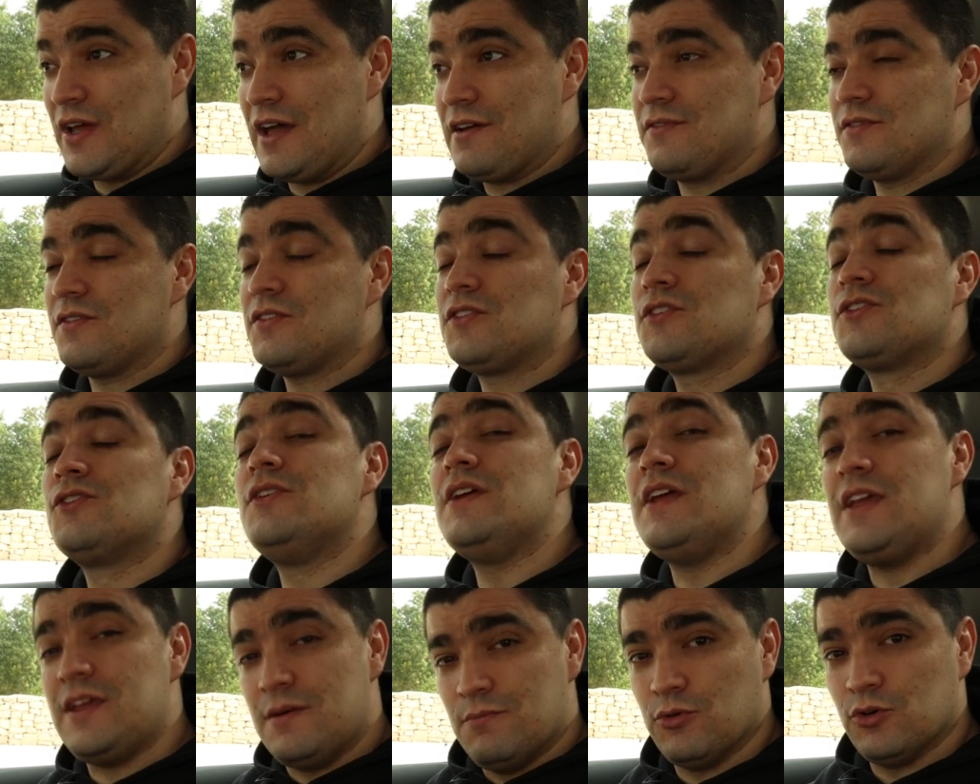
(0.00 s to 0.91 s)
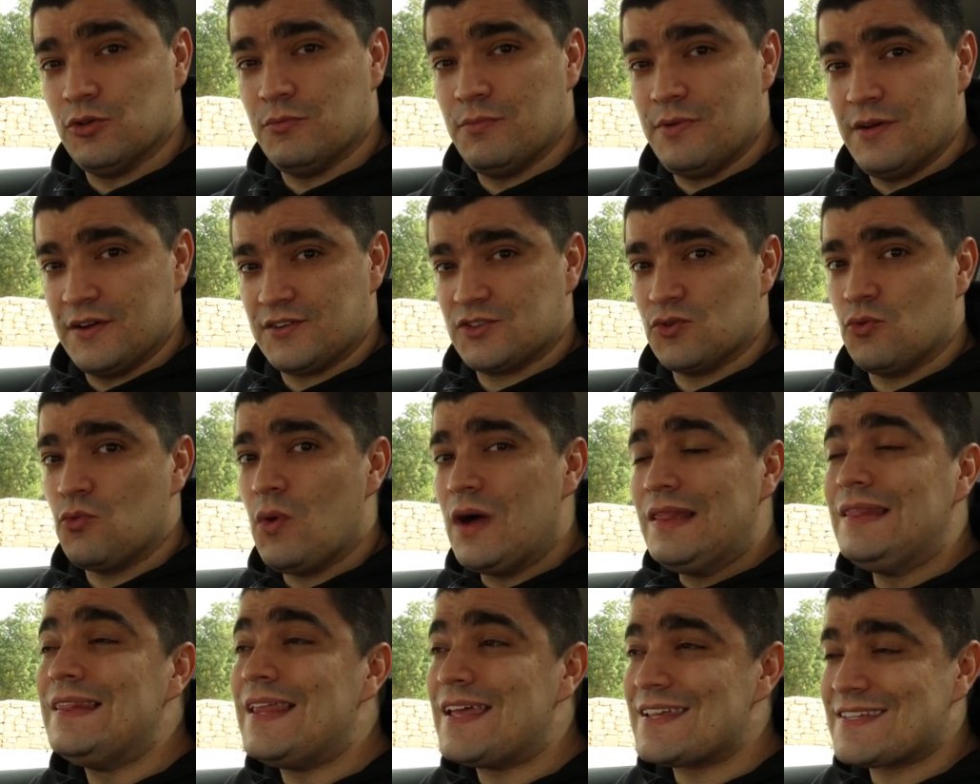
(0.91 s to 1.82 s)
to have three ball bearings, so
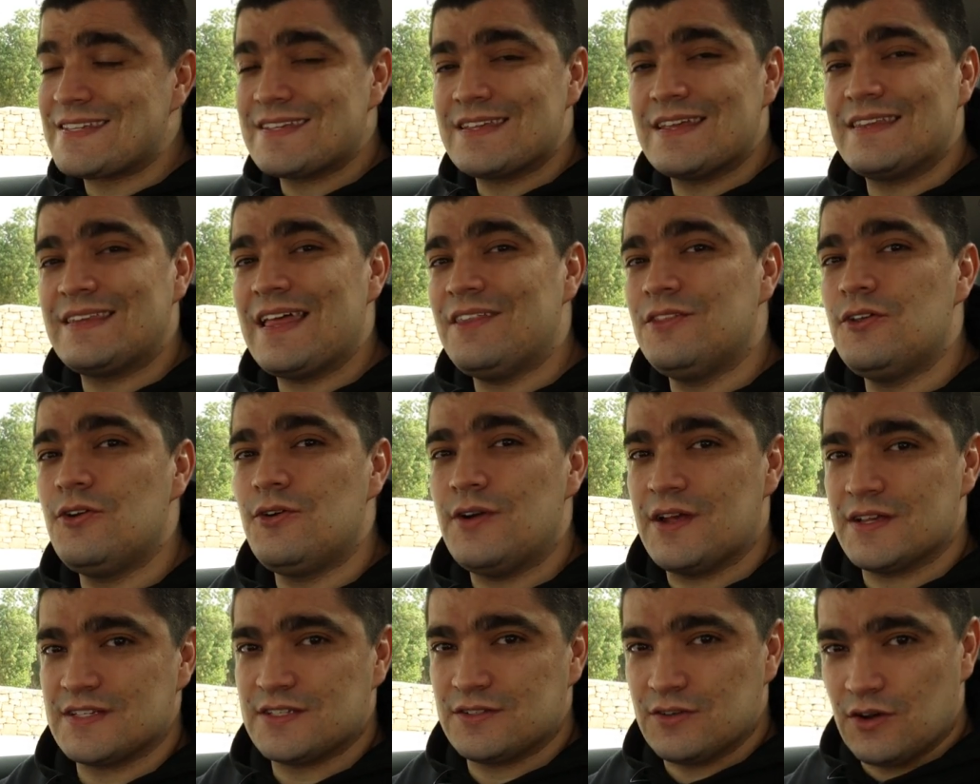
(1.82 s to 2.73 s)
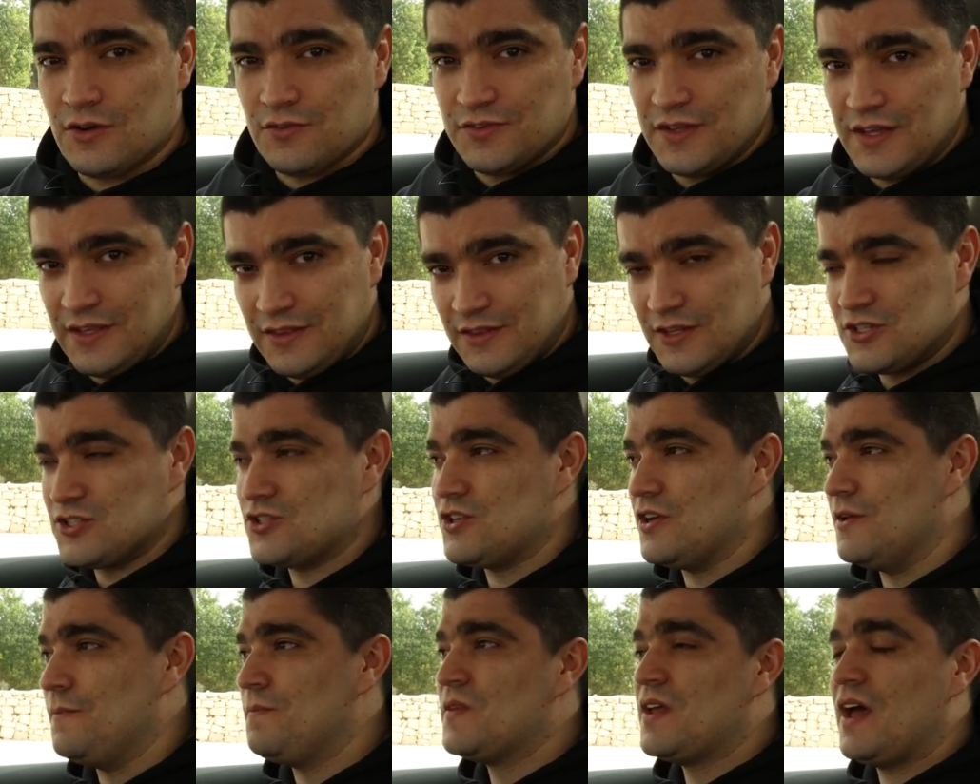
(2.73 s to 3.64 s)
one less than the rest of the
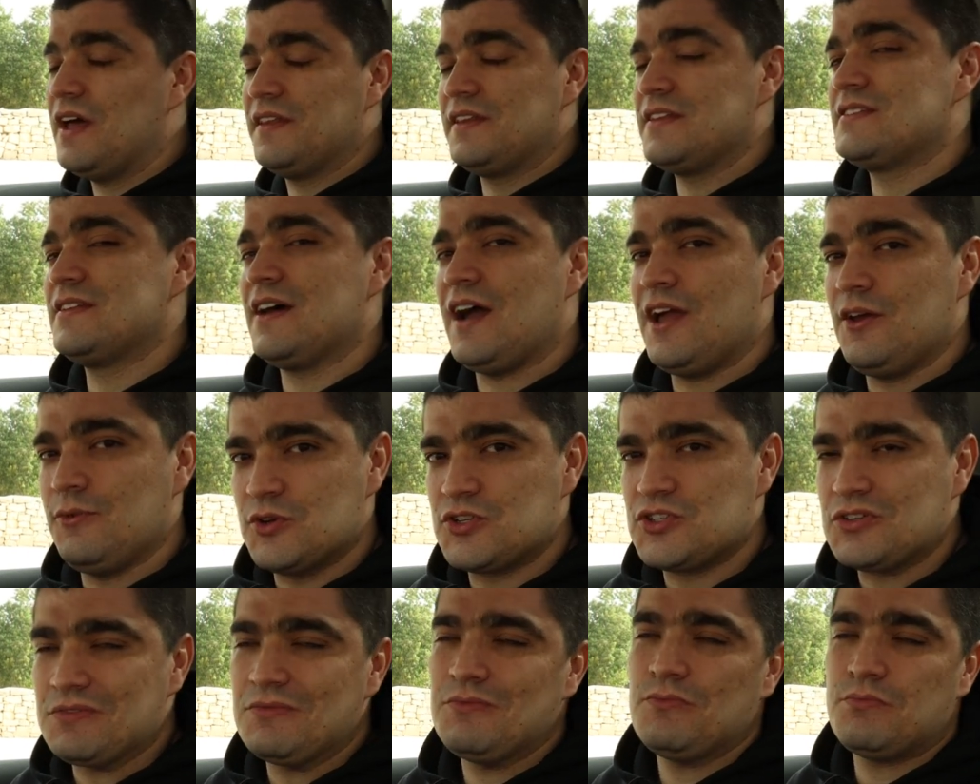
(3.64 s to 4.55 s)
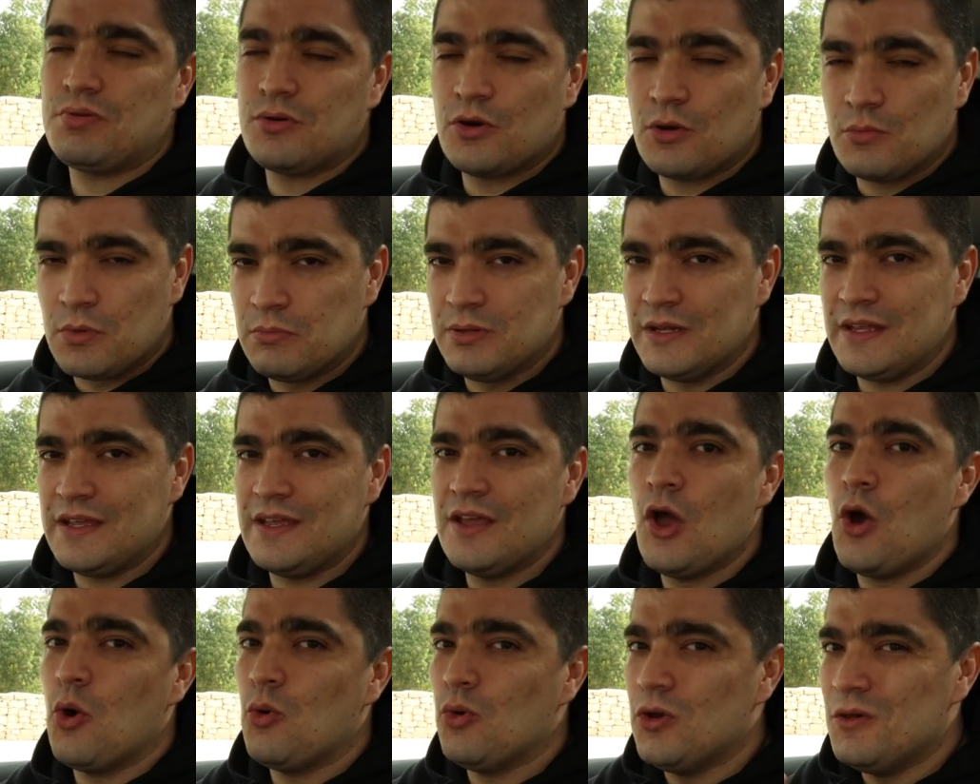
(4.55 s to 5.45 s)
industry. A design which
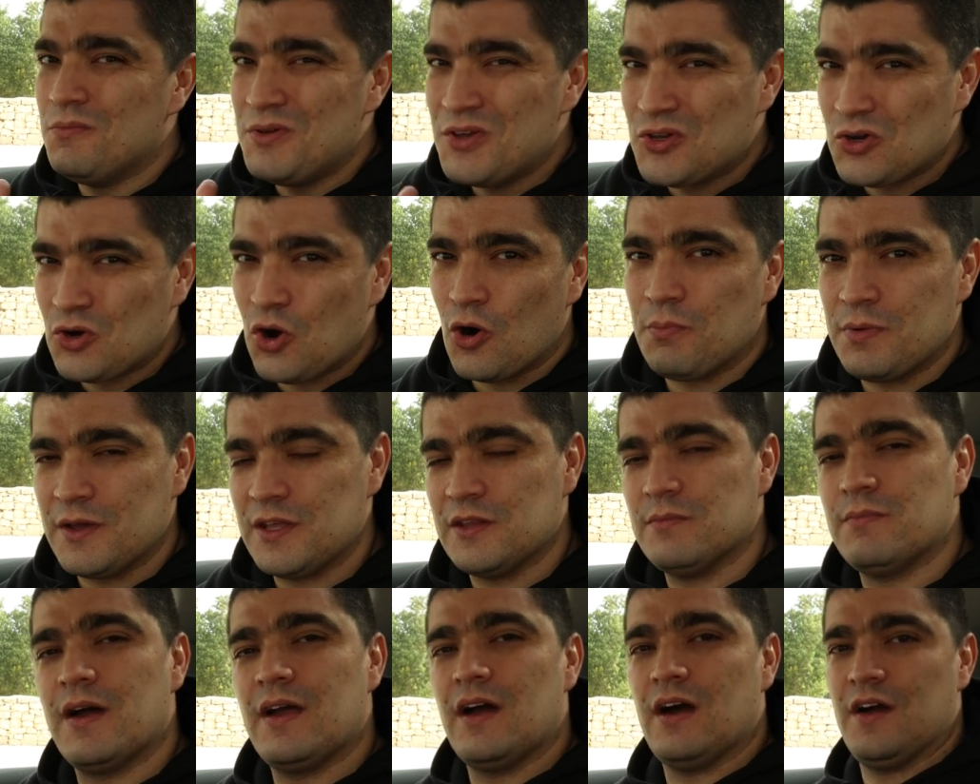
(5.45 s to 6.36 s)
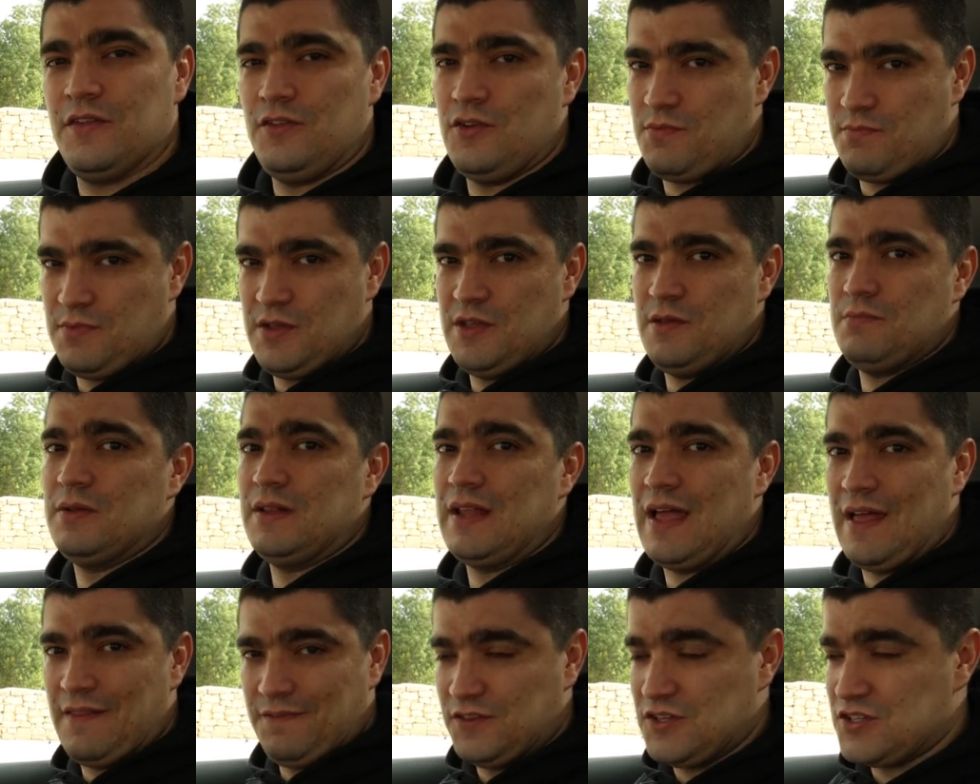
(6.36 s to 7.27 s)
probably will be copied by other
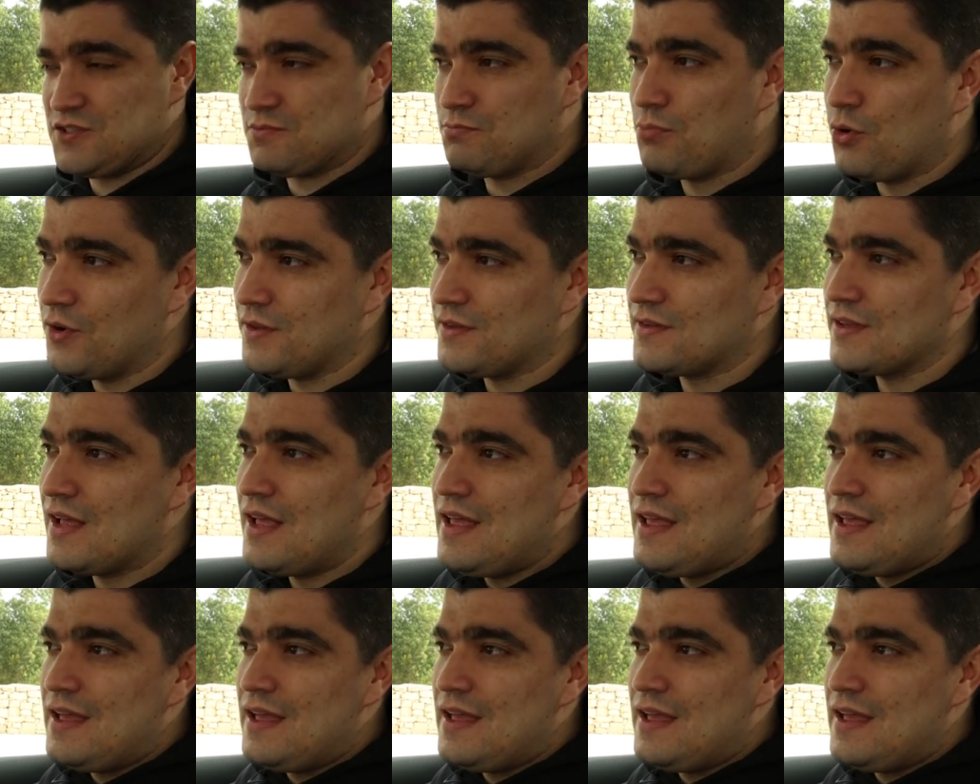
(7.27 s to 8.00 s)
people at this point.